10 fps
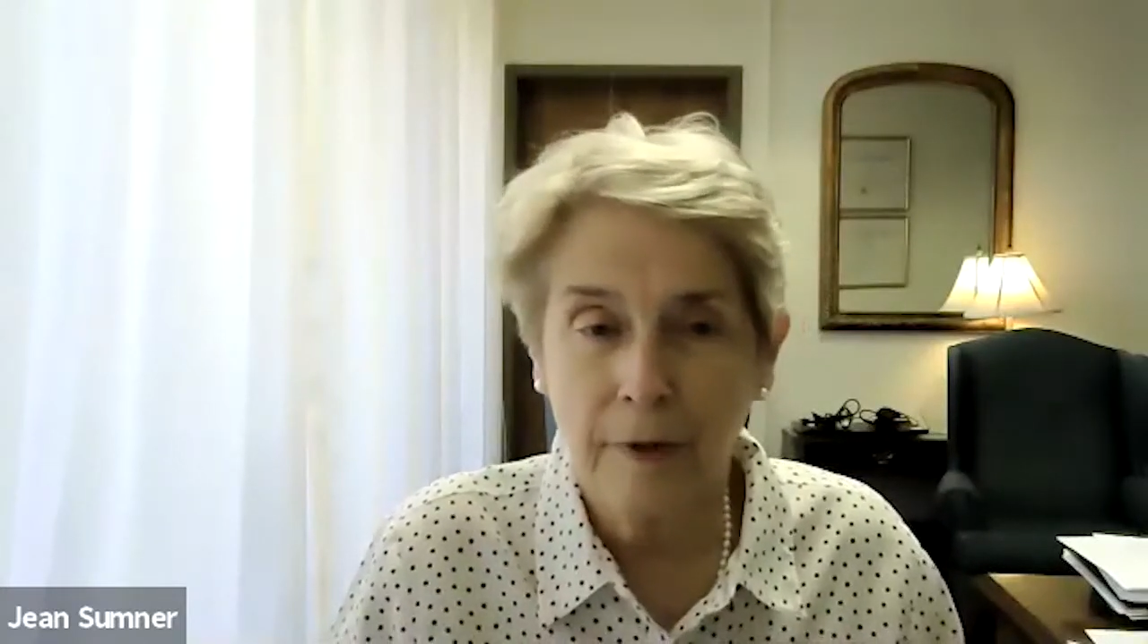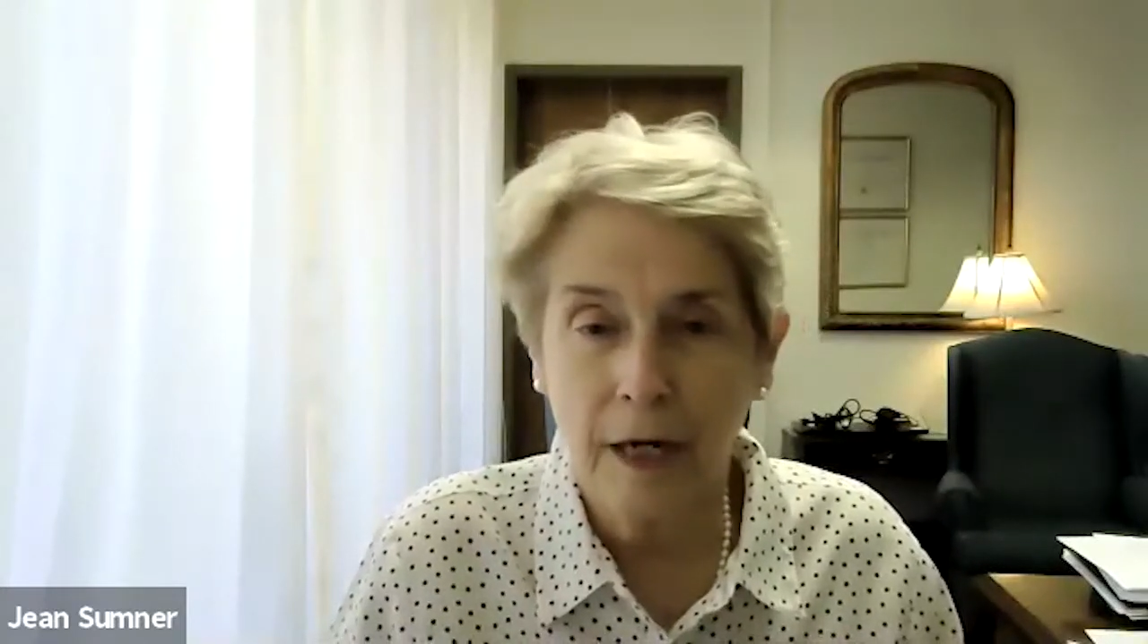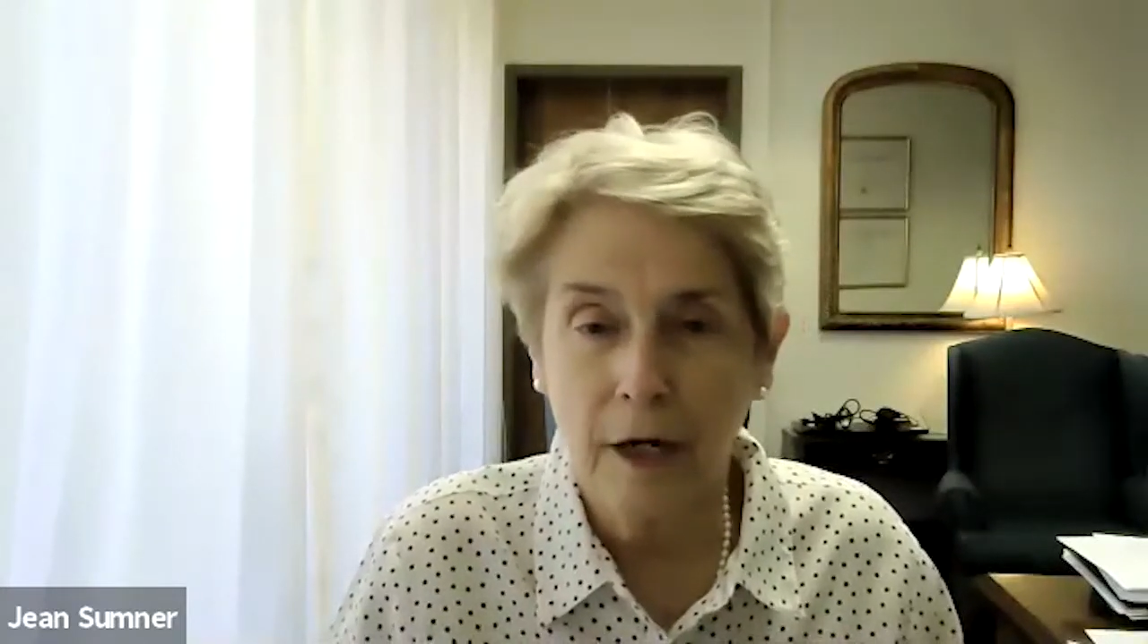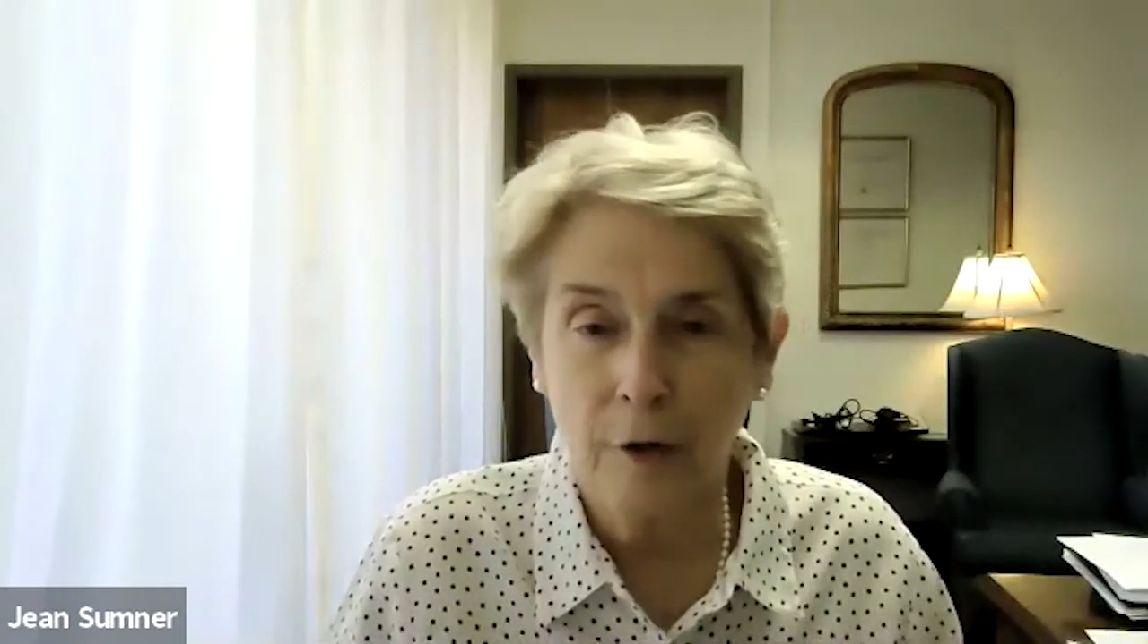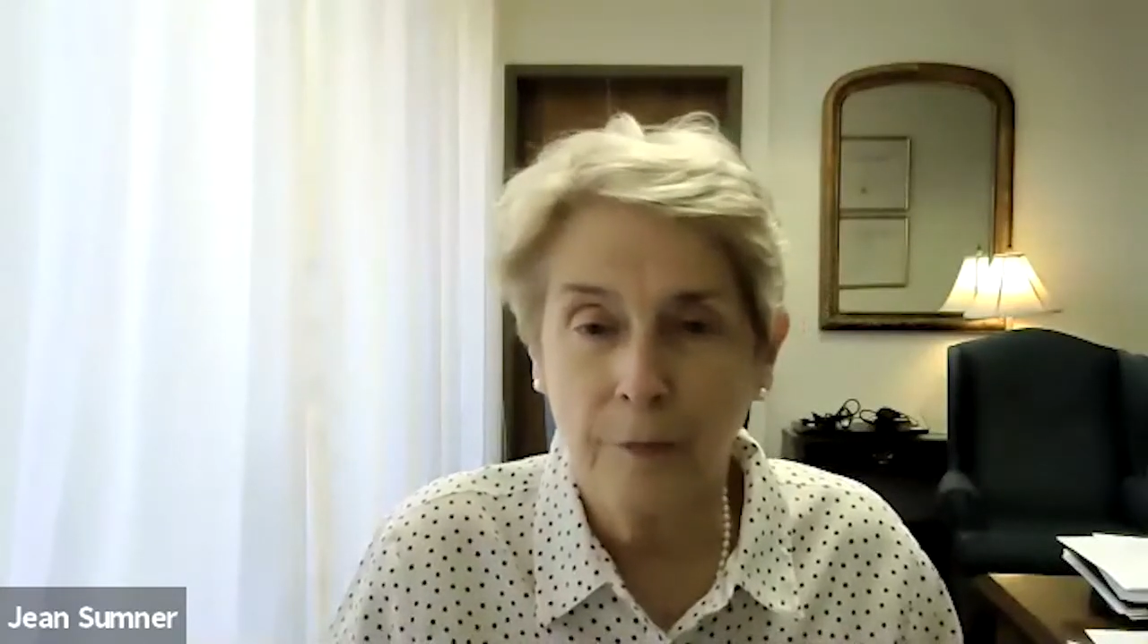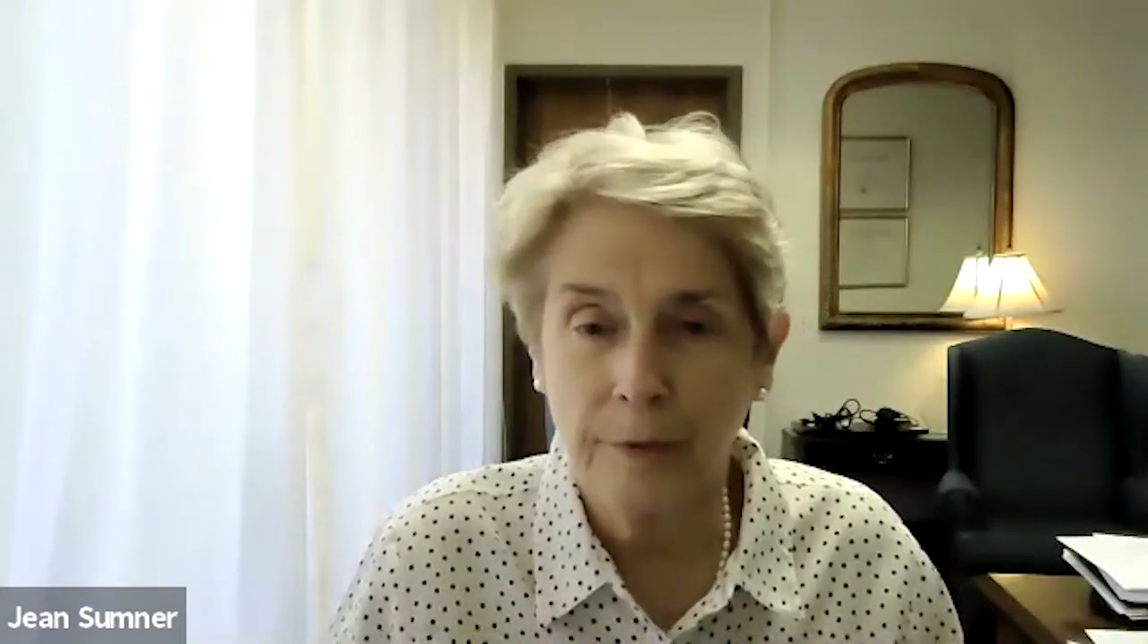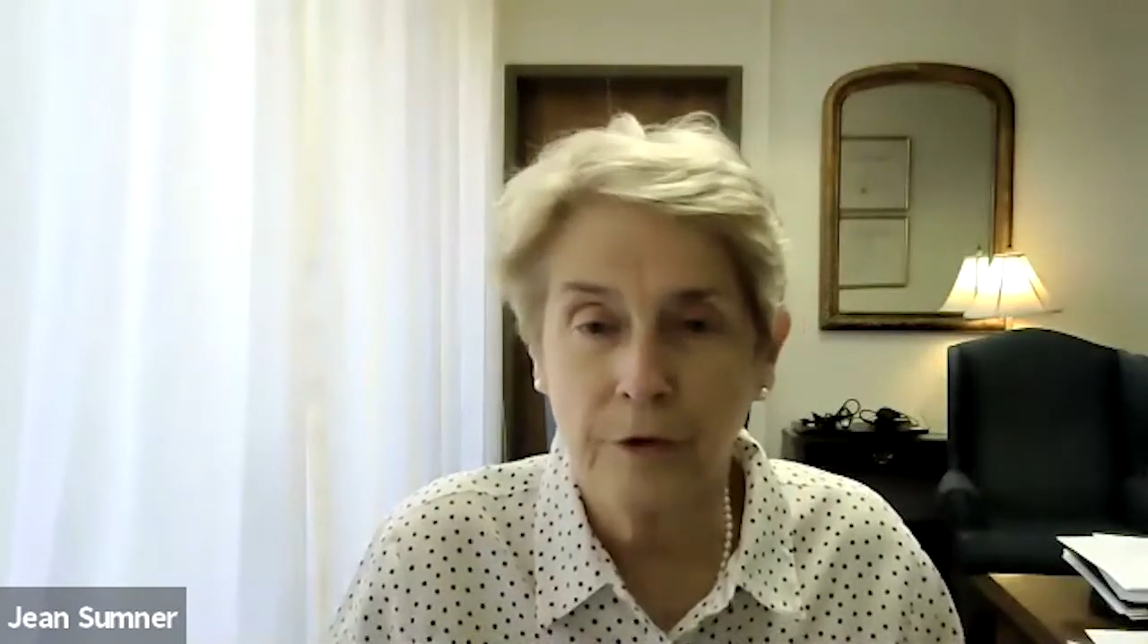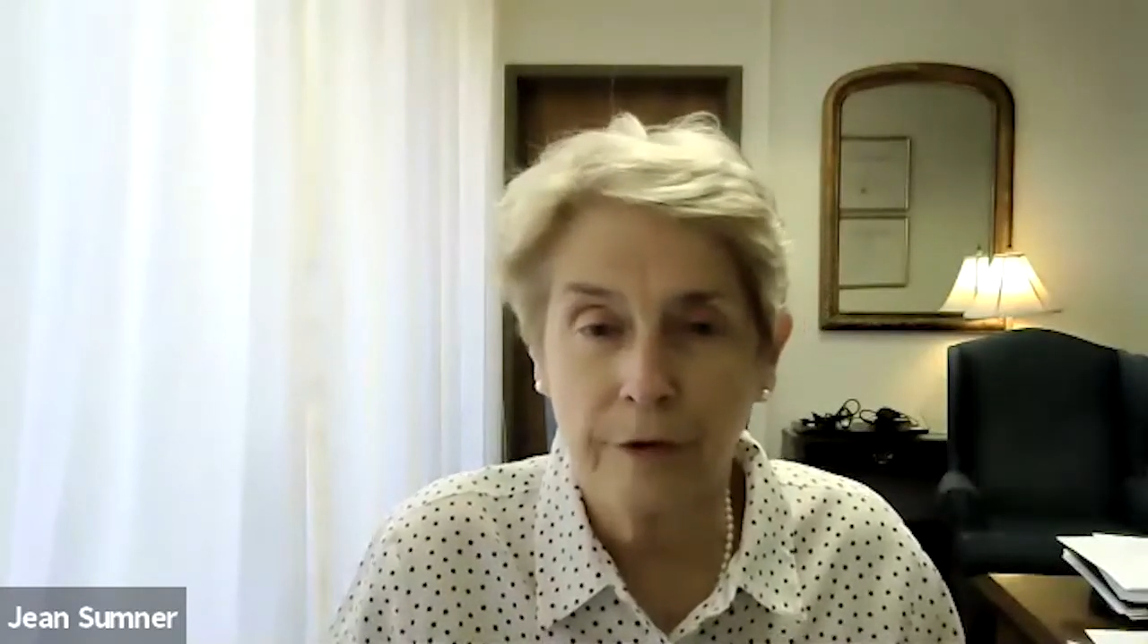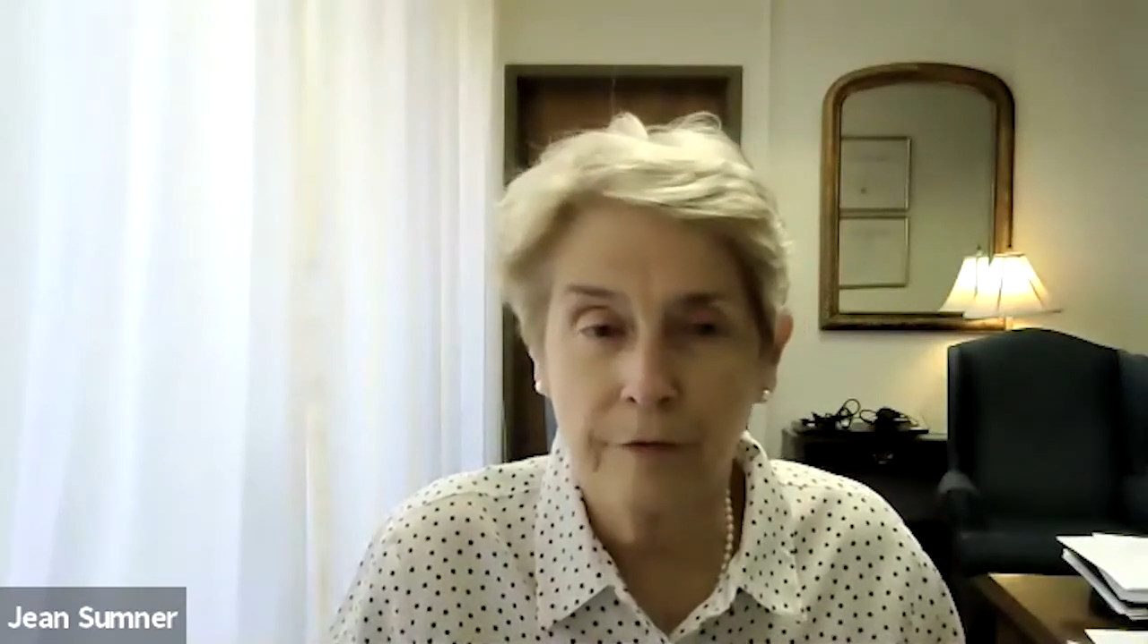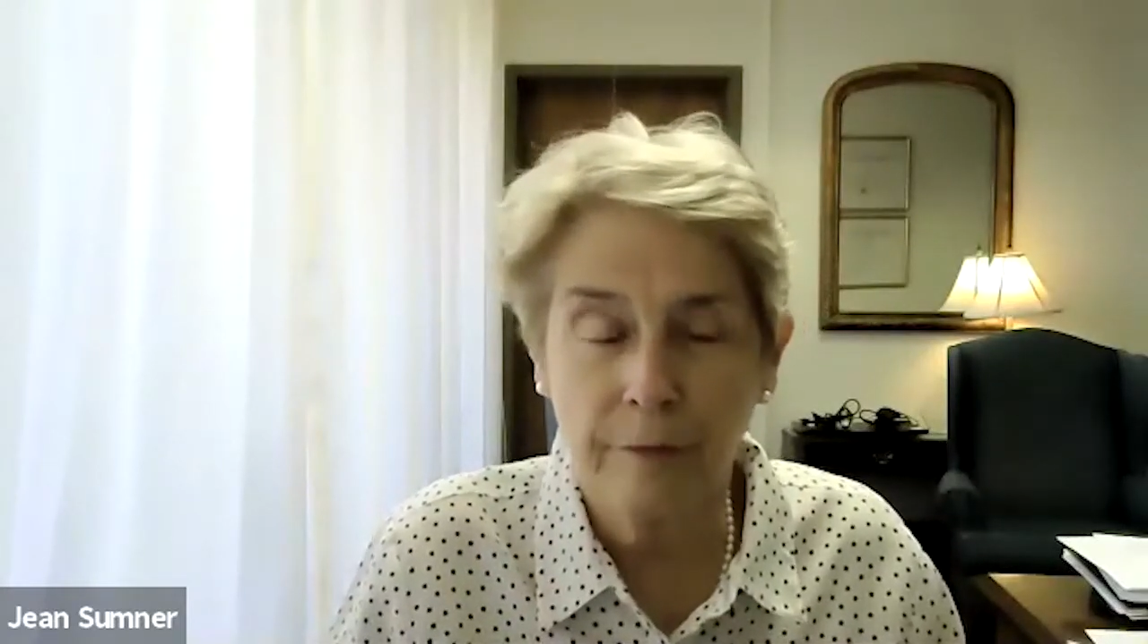I hope it's
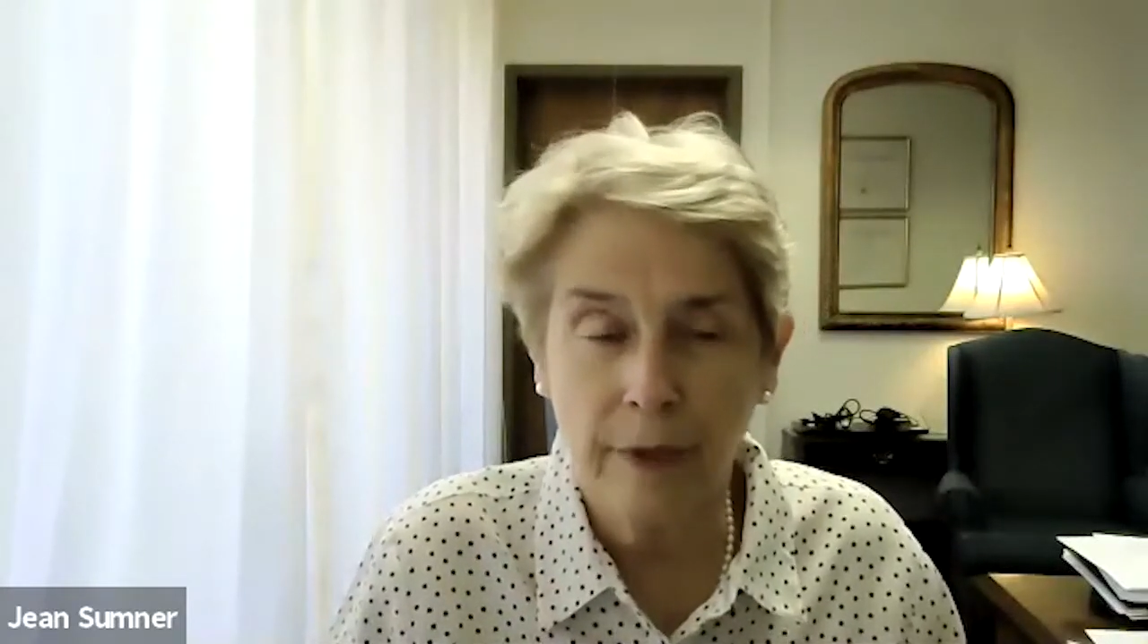driven